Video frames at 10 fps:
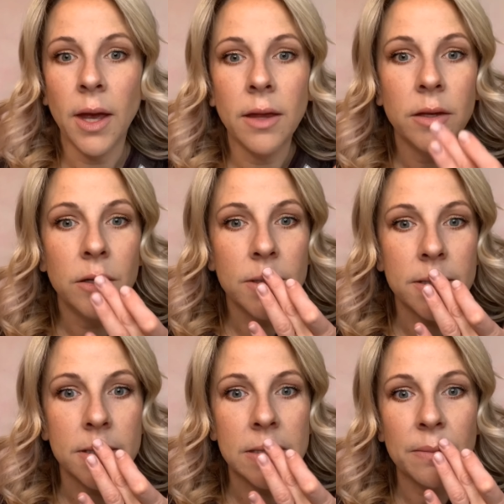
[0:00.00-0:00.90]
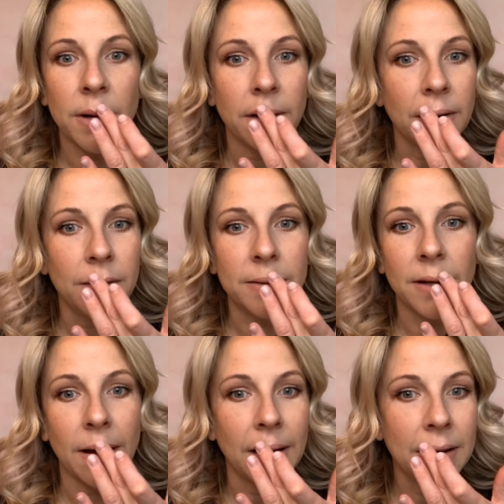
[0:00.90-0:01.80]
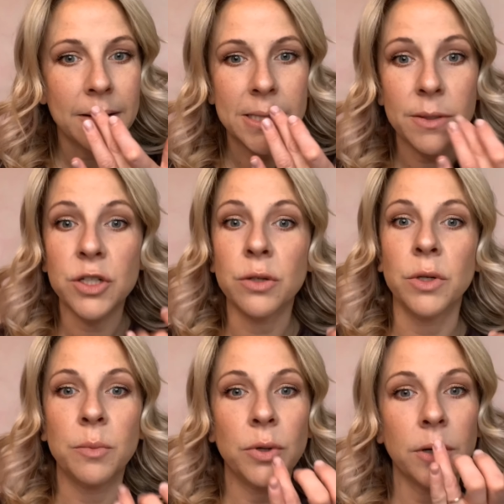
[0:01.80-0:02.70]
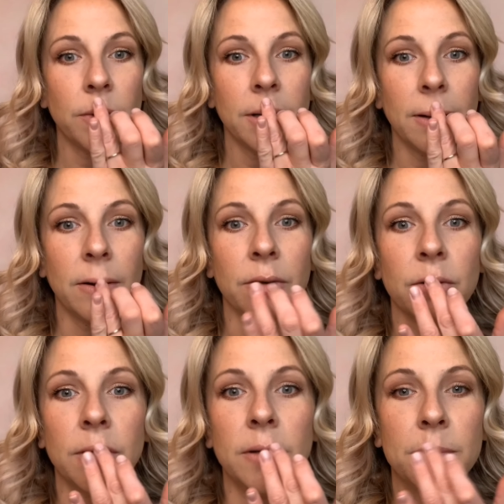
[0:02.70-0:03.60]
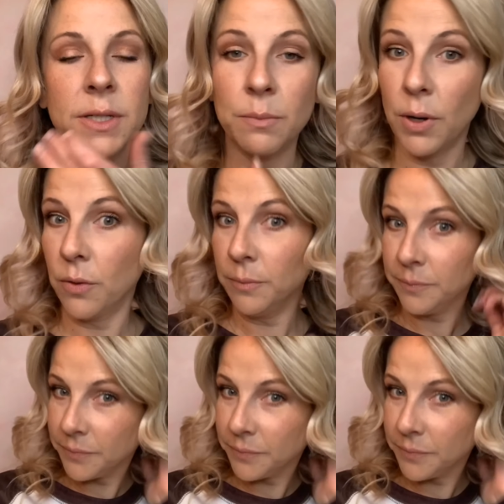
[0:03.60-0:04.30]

and then you get to smell it all day, especially when you put it right there on your Cupid's bow.